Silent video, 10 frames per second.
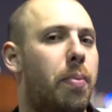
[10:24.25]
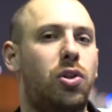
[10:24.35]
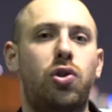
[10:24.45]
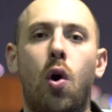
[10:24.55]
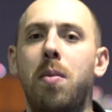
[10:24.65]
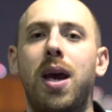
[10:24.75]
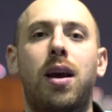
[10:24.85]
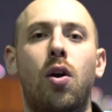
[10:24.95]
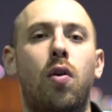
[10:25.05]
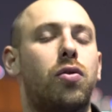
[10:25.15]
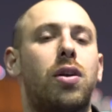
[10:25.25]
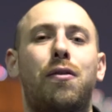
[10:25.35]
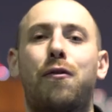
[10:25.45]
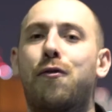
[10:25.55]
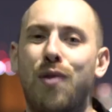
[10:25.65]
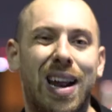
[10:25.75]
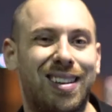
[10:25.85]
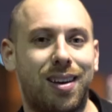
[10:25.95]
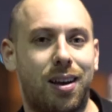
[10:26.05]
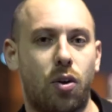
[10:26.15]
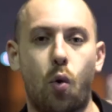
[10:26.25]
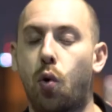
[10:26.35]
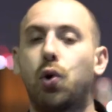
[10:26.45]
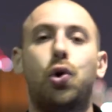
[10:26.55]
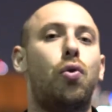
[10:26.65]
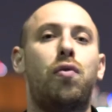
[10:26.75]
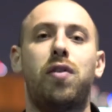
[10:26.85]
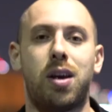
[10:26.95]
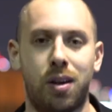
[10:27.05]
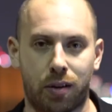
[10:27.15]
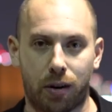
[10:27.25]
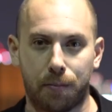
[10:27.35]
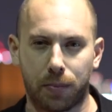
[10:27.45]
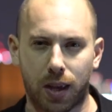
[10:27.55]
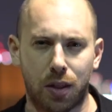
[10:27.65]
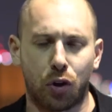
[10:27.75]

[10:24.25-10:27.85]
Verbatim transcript: But don't make it overly friendly or goofy either, okay?